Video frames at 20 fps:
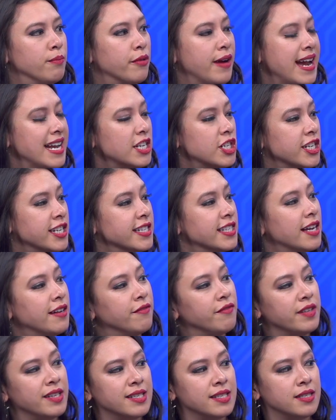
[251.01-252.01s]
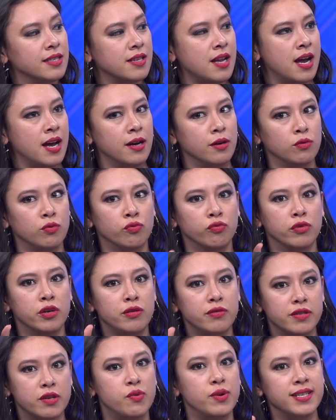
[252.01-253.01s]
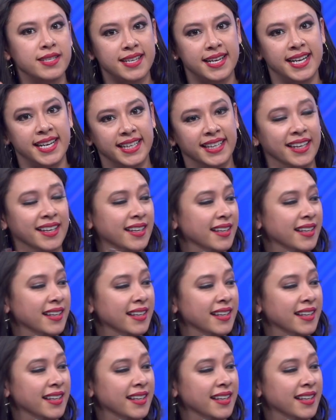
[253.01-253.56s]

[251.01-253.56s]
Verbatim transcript: branches of this uh, root cuisine.